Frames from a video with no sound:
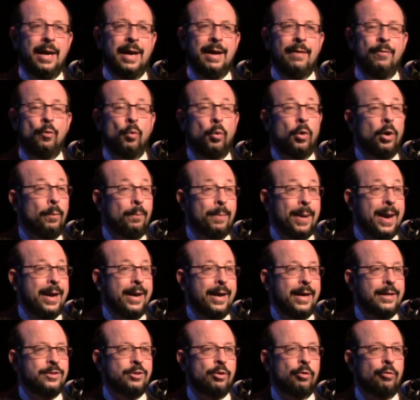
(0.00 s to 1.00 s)
And the World
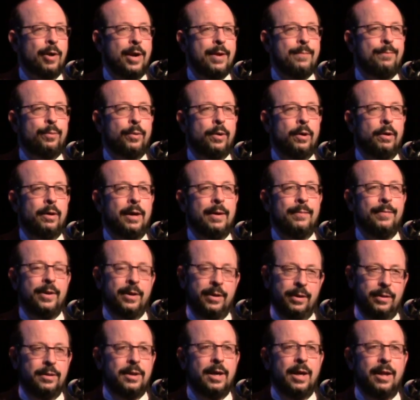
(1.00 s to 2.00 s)
Bank has a great program
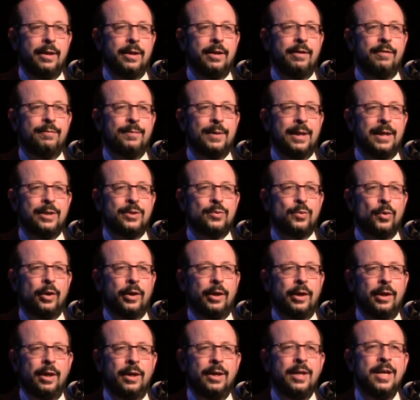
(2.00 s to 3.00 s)
that a colleague of mine is
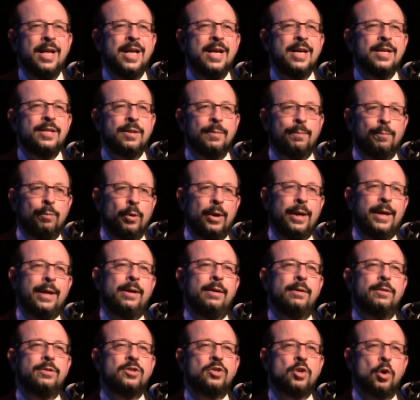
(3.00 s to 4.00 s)
working on to
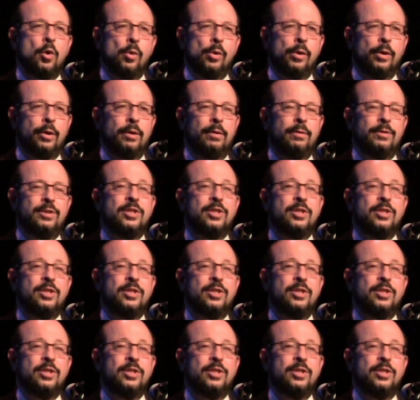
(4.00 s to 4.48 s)
bring solar,